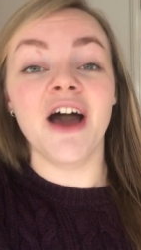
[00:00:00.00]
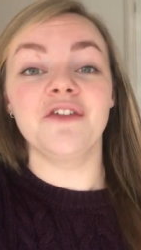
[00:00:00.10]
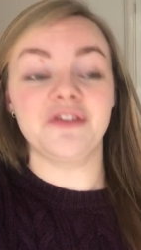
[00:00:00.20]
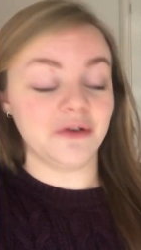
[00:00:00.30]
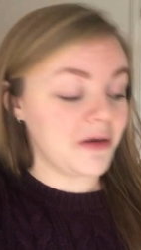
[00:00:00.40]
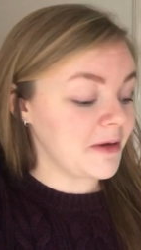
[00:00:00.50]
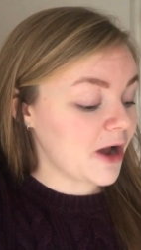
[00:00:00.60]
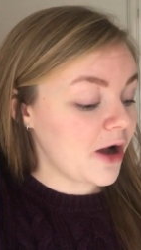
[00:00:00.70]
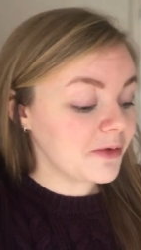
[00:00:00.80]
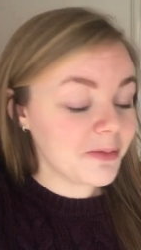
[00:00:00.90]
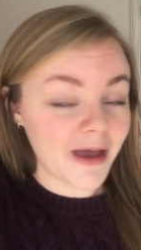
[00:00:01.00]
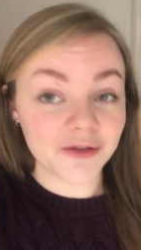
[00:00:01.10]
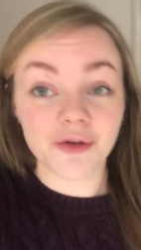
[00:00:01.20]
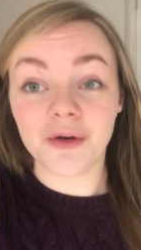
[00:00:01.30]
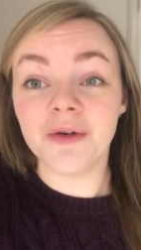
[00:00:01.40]
I've filled up my car with
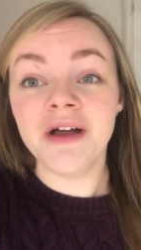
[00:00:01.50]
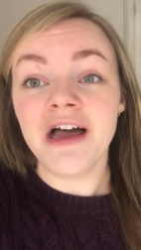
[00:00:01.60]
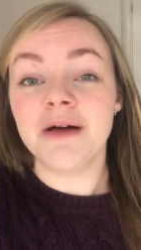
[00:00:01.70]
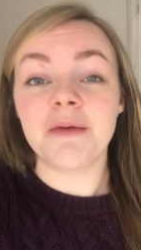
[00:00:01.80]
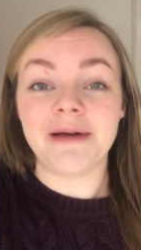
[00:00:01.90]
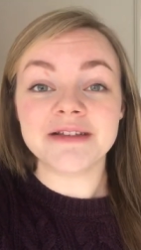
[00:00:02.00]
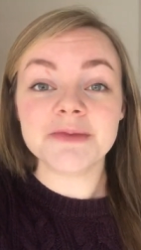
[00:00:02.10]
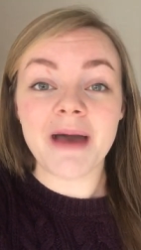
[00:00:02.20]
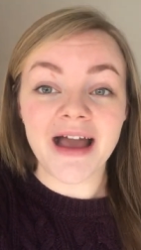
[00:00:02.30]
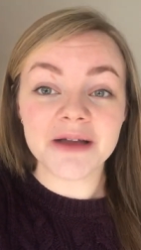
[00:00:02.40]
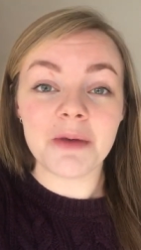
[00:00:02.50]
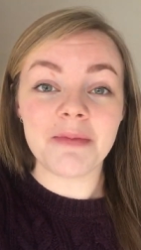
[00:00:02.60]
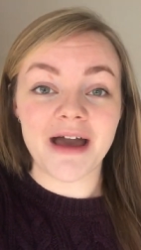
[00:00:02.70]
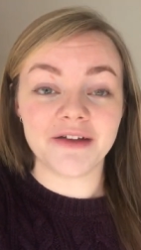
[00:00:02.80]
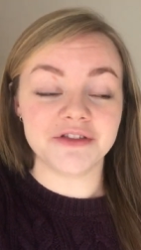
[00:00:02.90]
petrol. I'm about to pack my
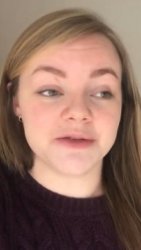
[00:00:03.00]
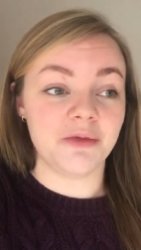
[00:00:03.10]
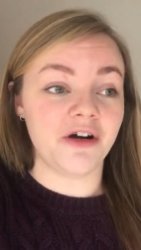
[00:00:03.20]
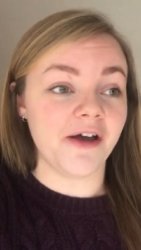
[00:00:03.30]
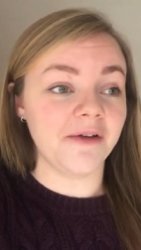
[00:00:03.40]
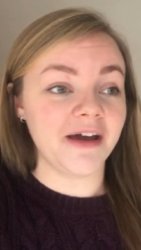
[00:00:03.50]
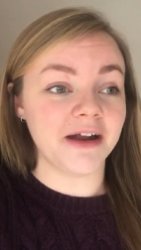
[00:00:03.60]
bag for tomorrow,